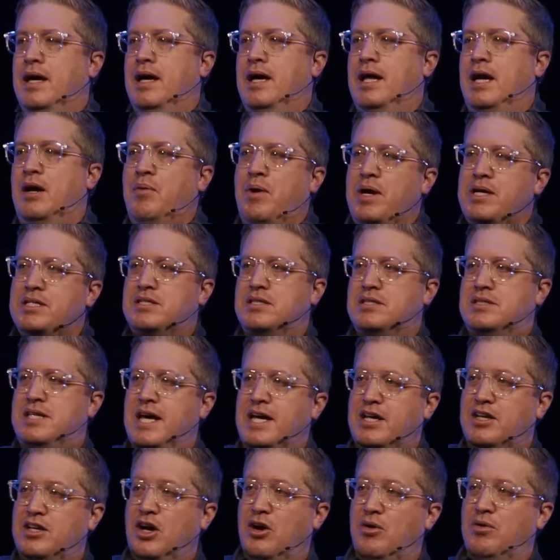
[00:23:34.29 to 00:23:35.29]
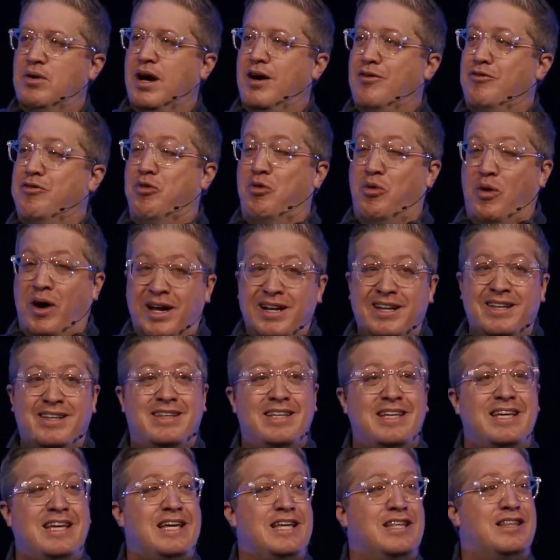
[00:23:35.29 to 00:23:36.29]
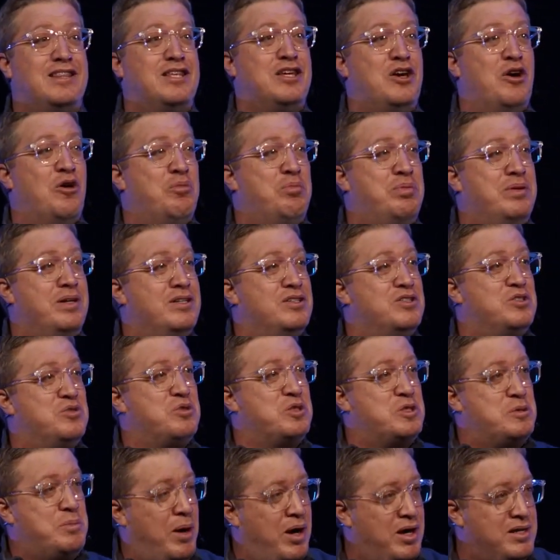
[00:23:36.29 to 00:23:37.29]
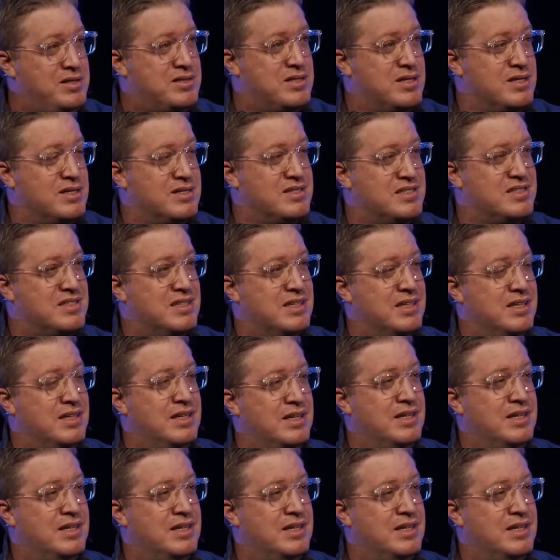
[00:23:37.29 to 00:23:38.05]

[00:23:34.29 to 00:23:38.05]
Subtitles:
And I want us to take note of what the Ethiopian's response is.